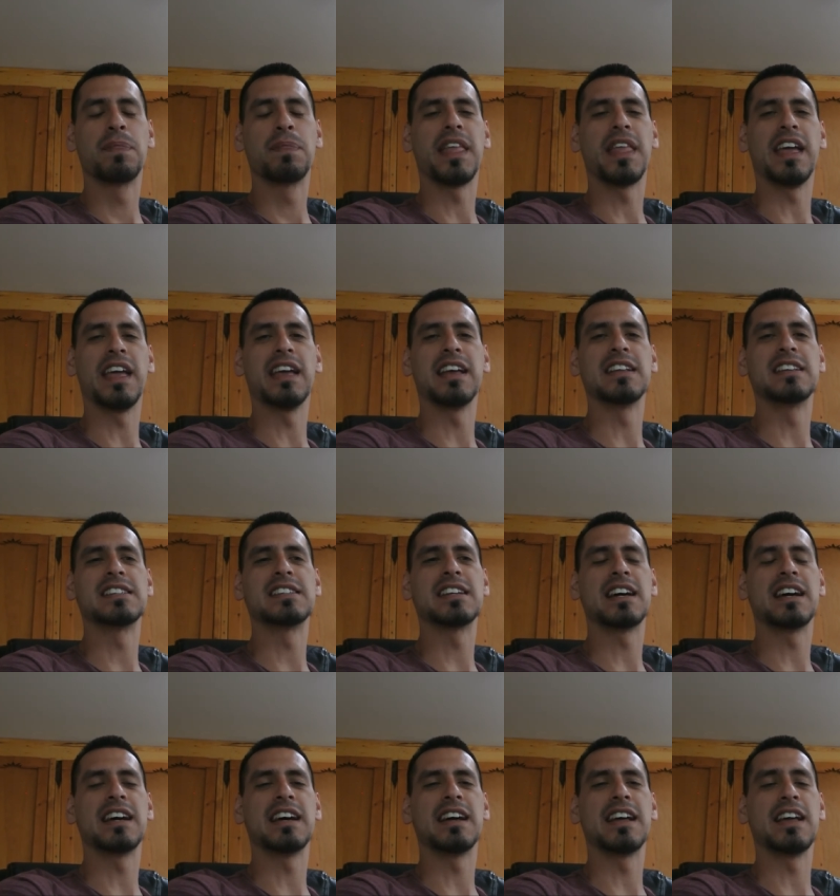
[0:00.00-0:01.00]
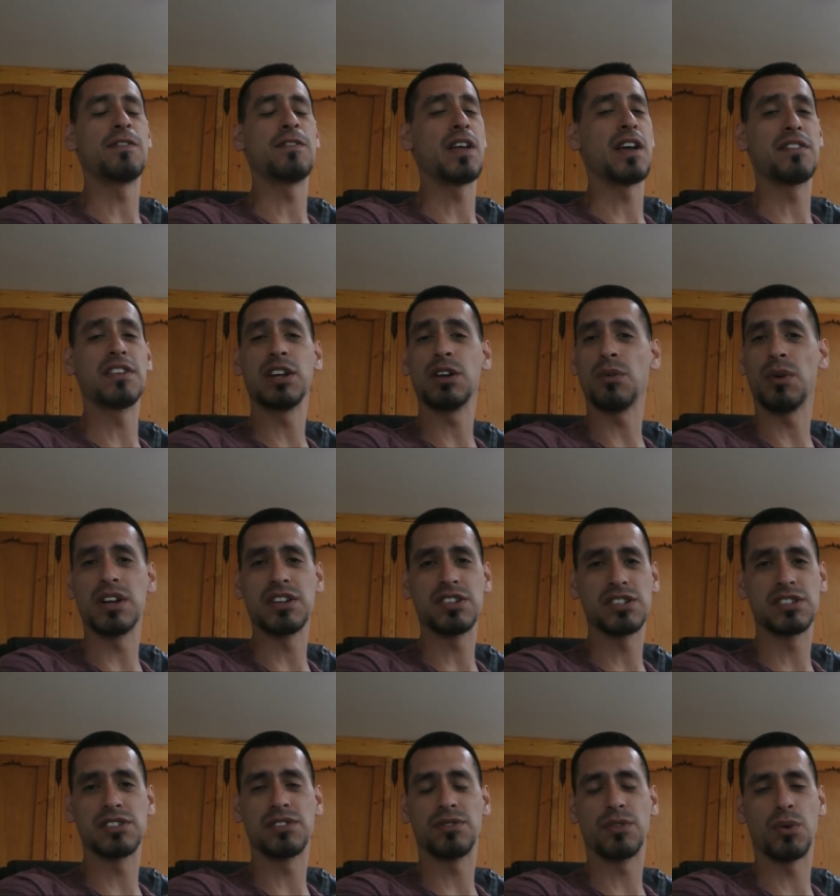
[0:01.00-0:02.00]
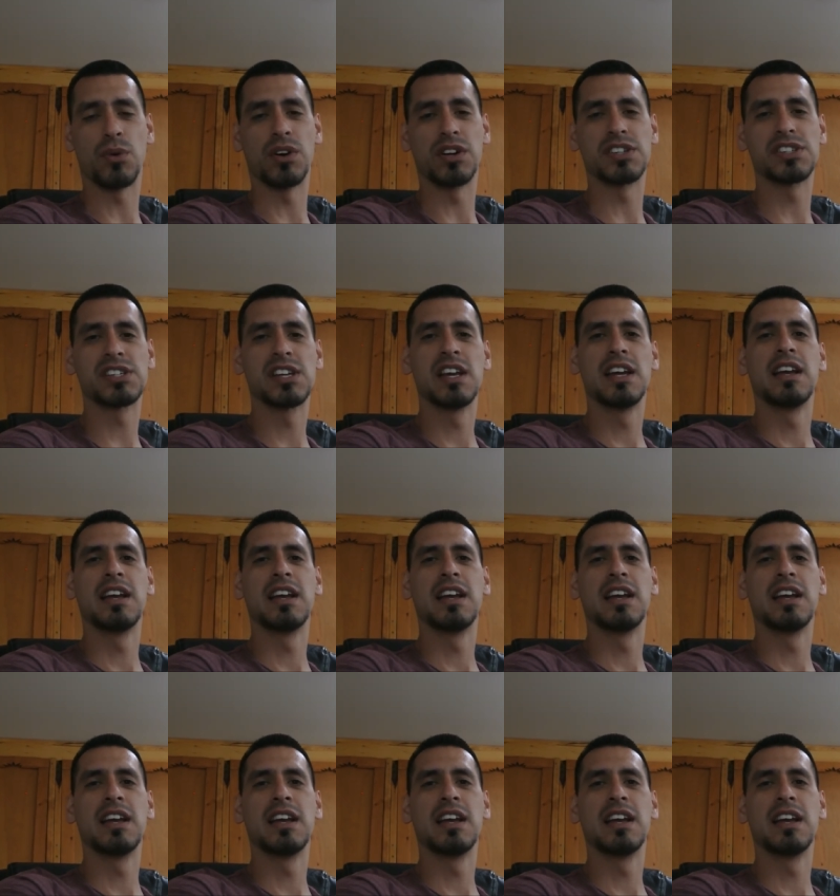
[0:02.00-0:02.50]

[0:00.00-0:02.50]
And uh, if you have any questions, of course,